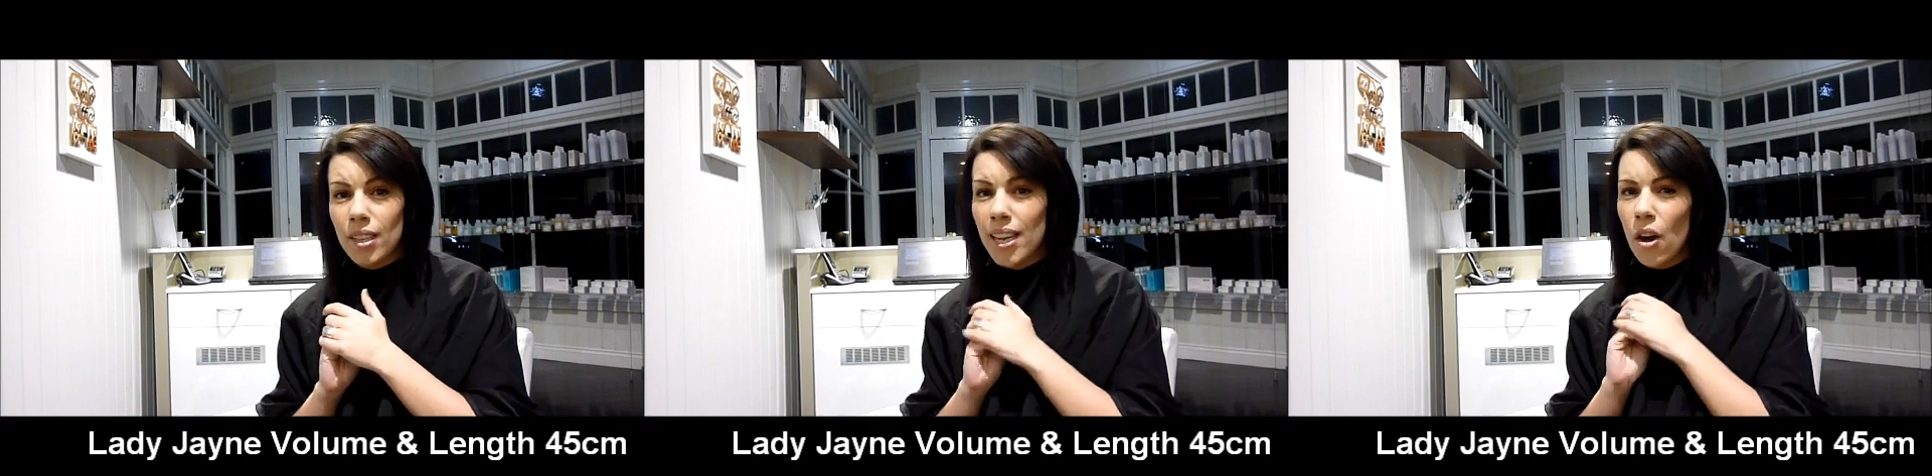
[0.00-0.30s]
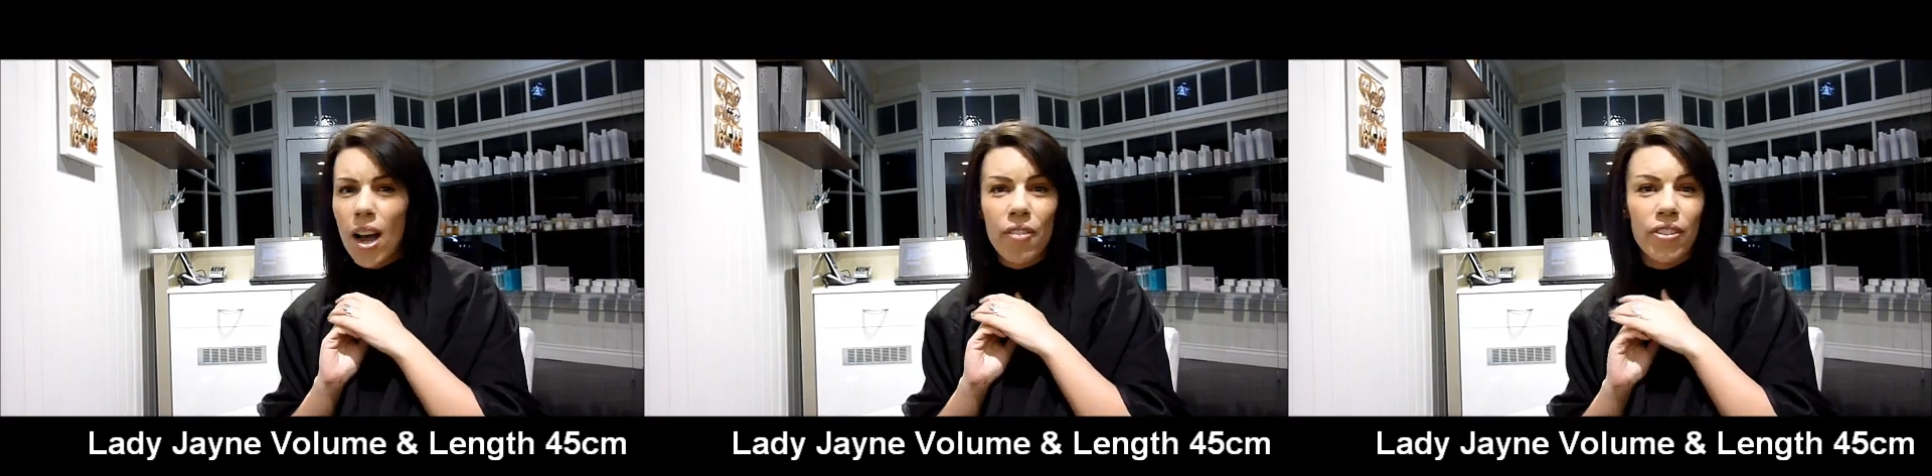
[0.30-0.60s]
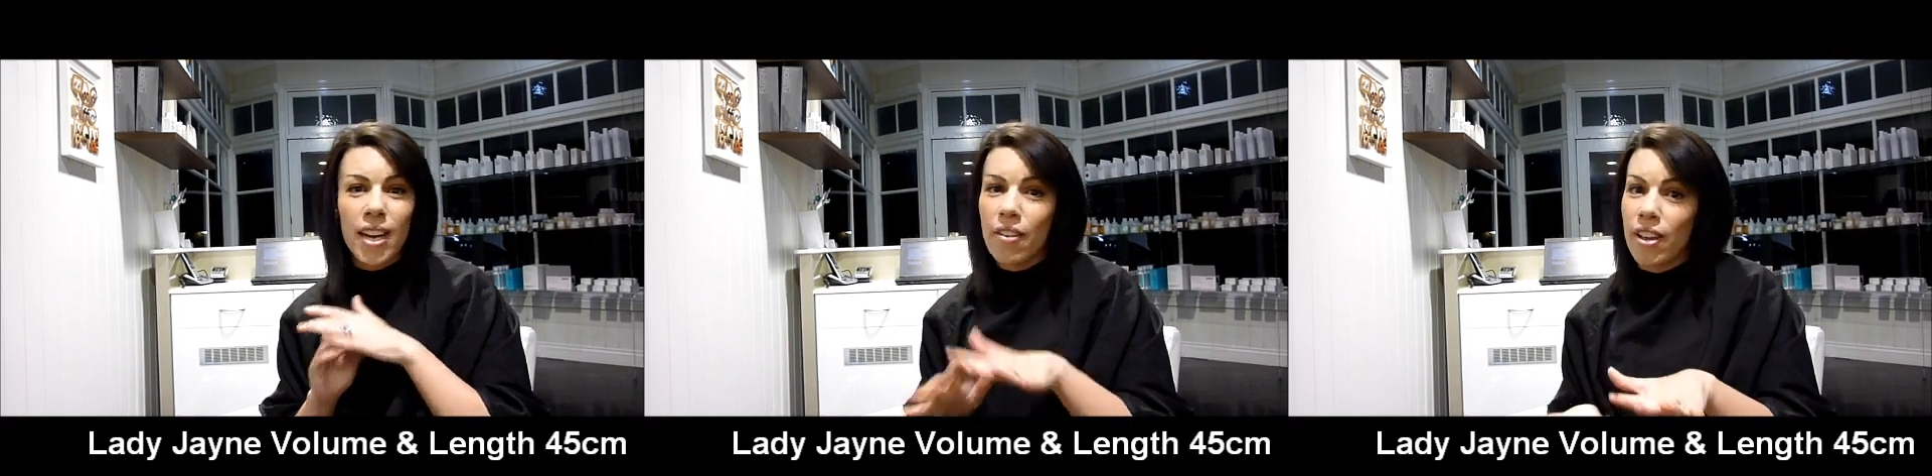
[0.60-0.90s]
Now, I've
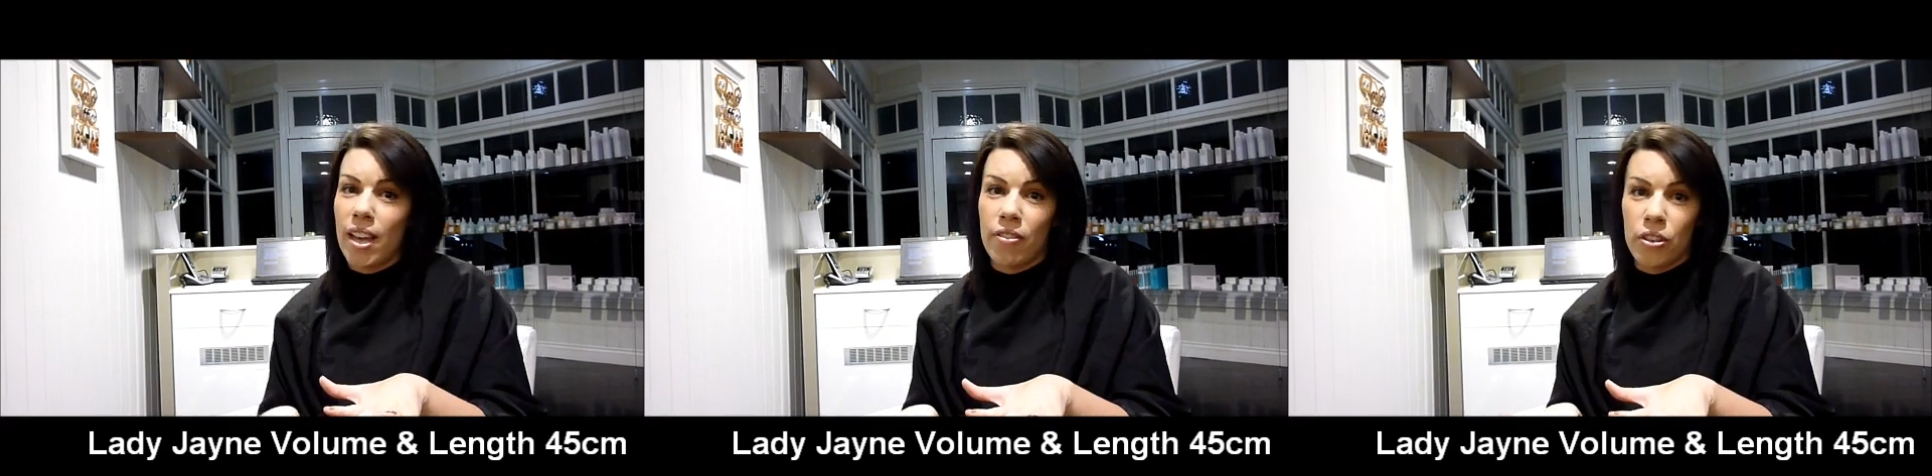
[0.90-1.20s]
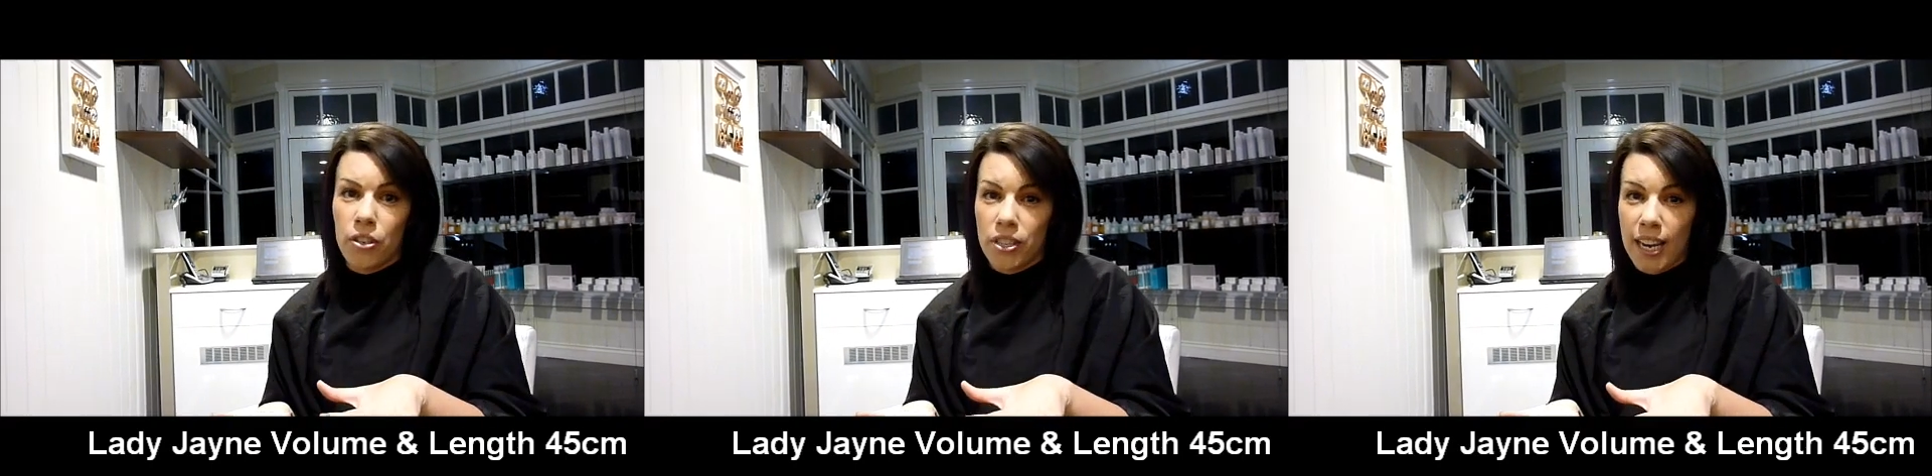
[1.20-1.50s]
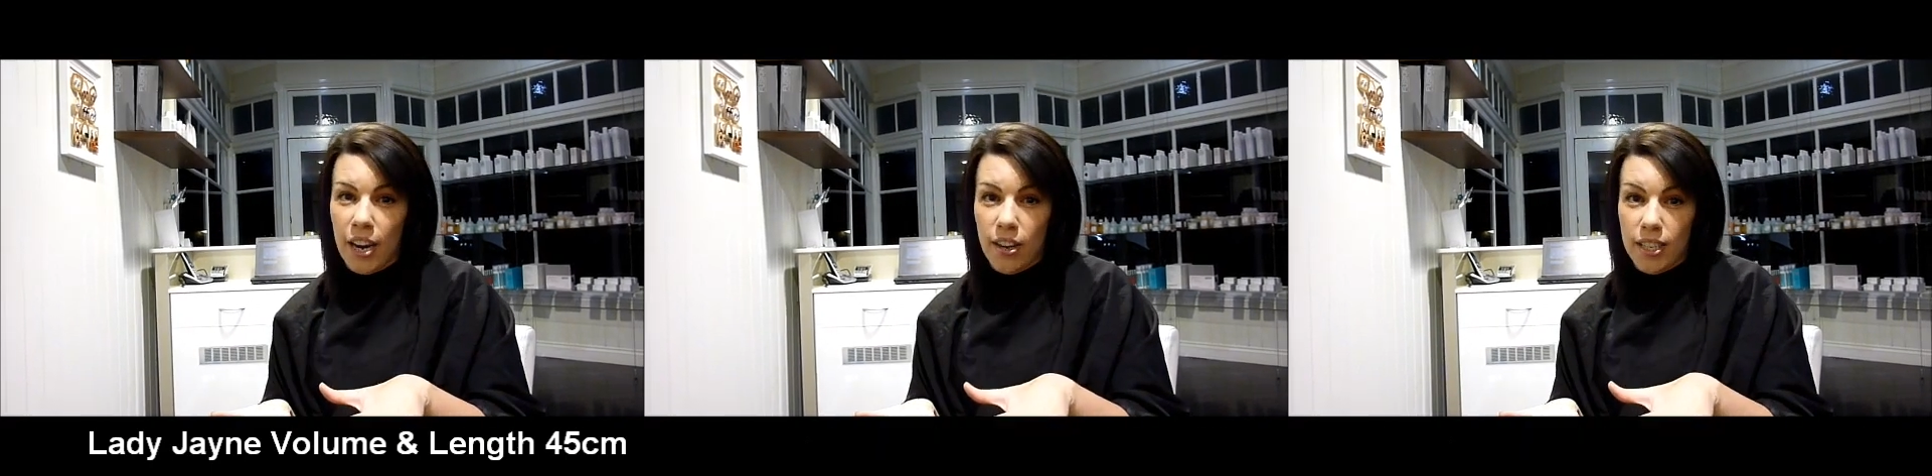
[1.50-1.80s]
never ever used
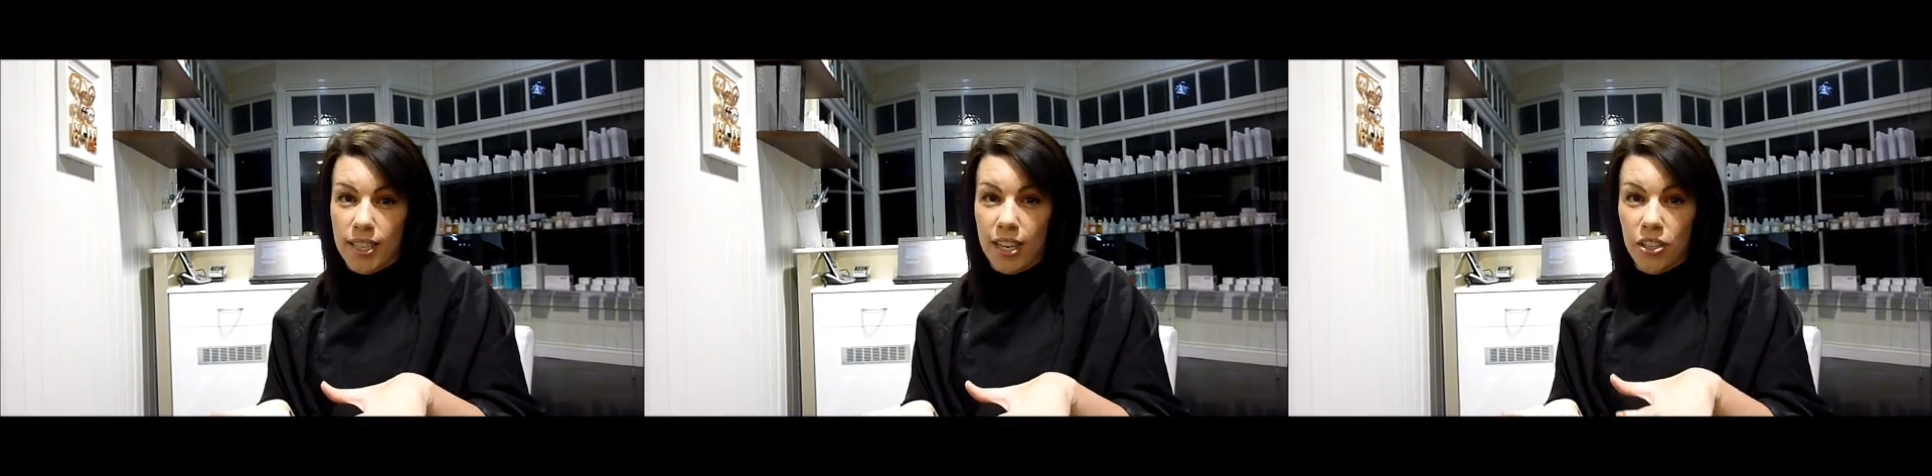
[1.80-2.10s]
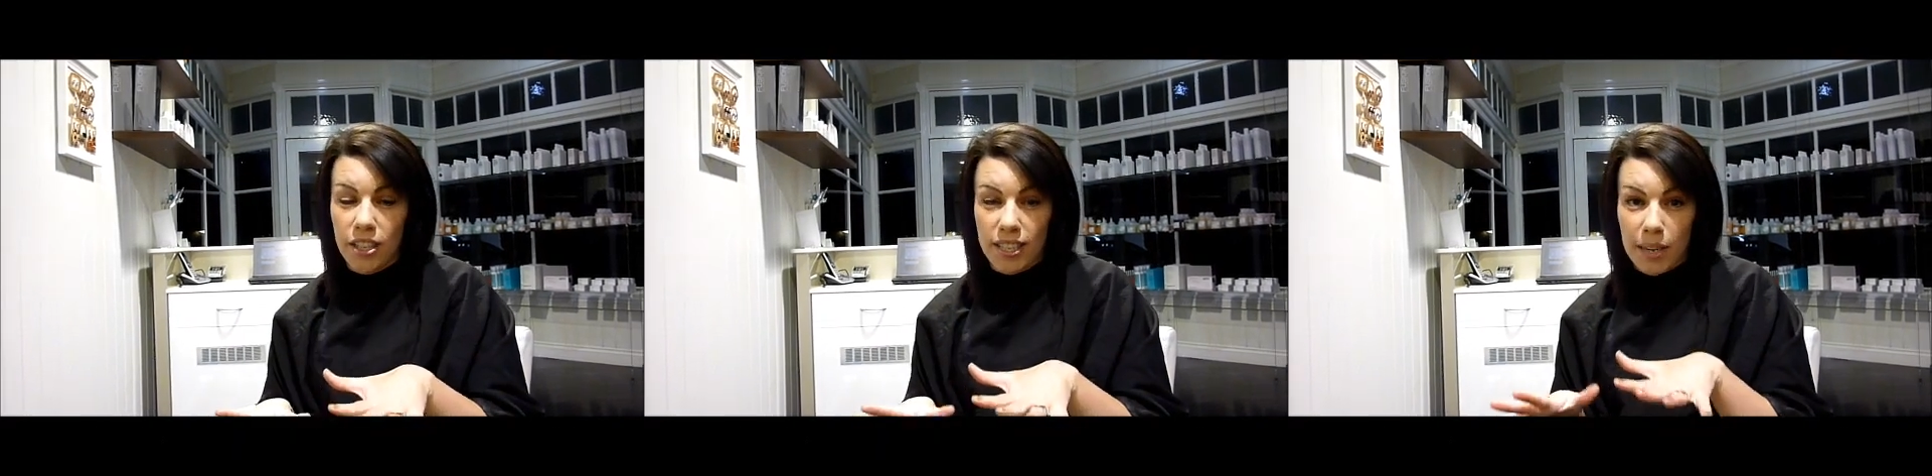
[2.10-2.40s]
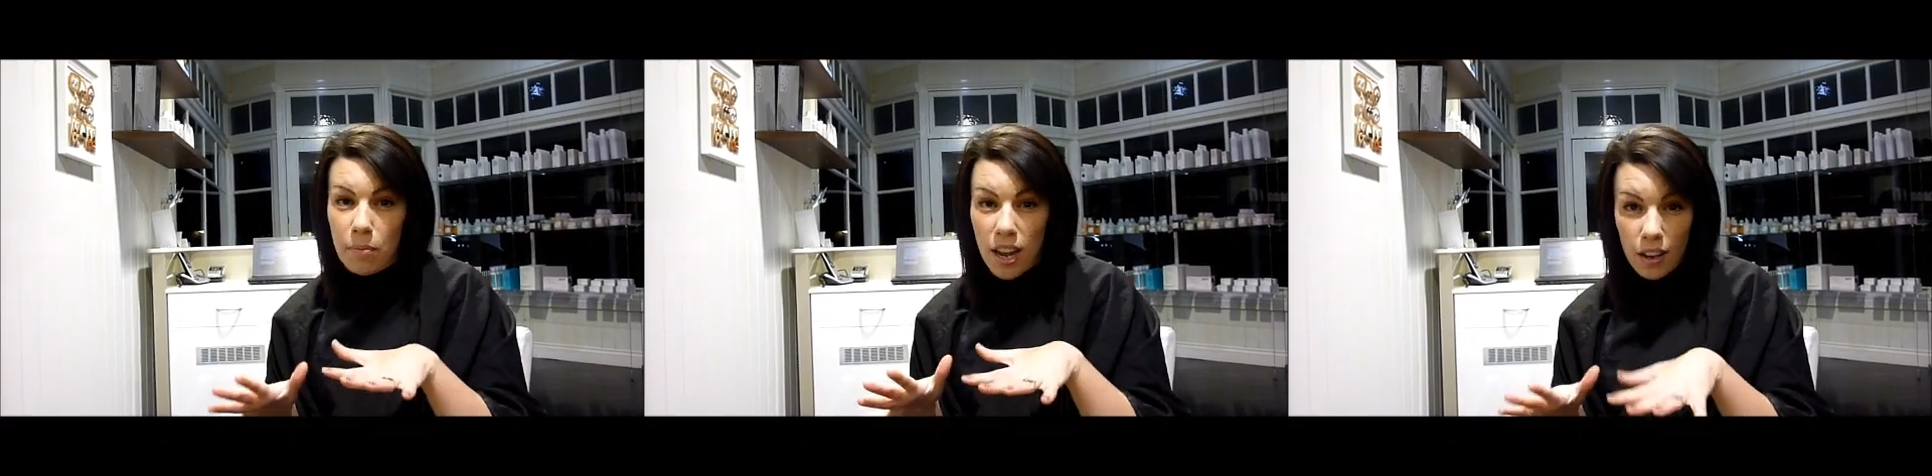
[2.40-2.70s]
hair extensions
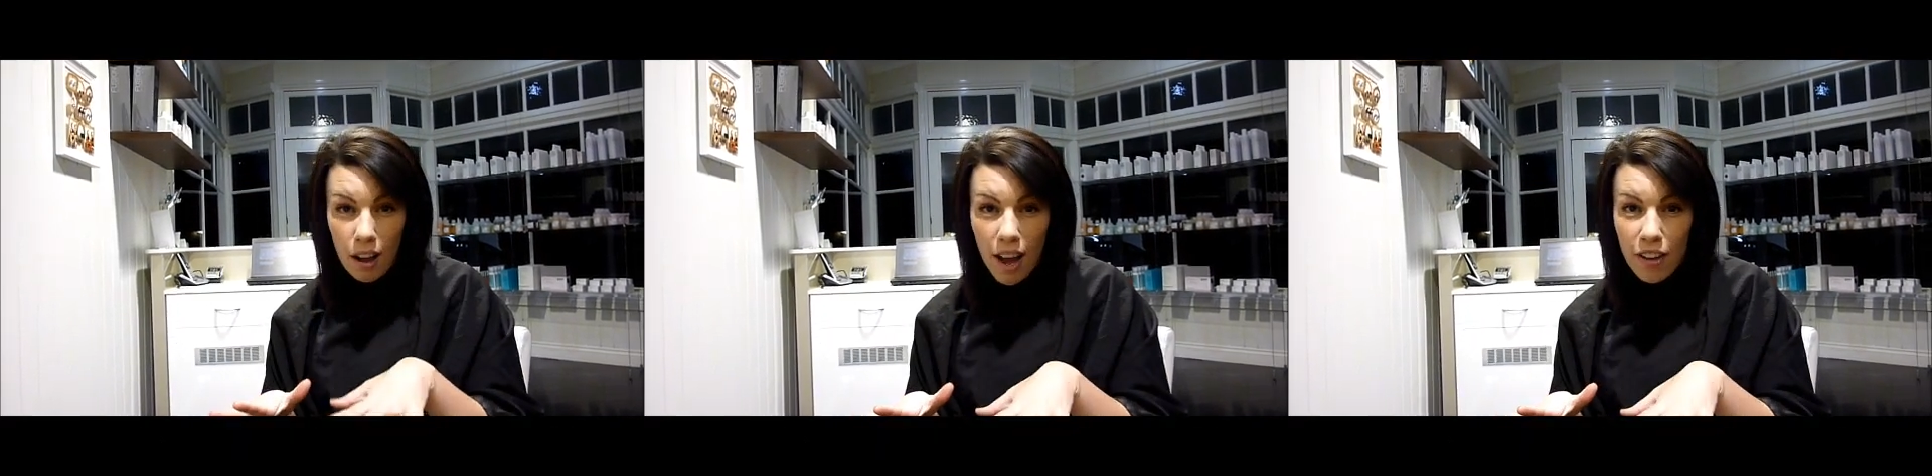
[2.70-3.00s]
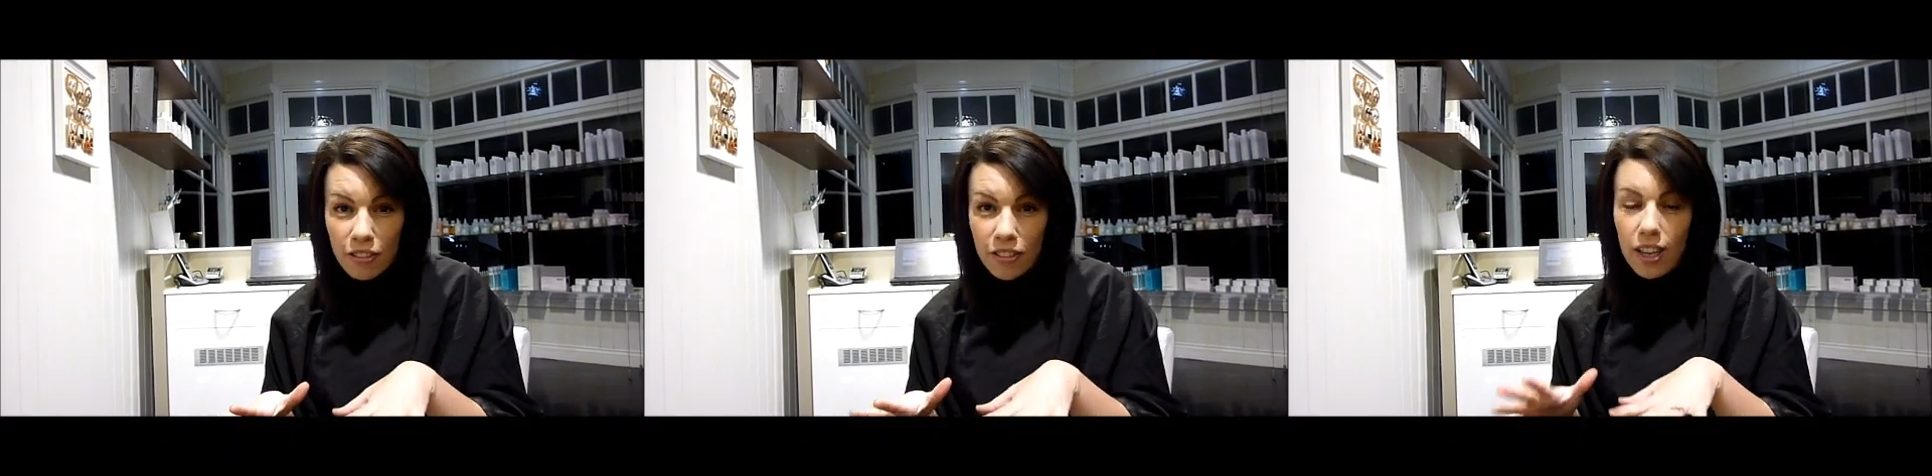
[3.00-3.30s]
in my life,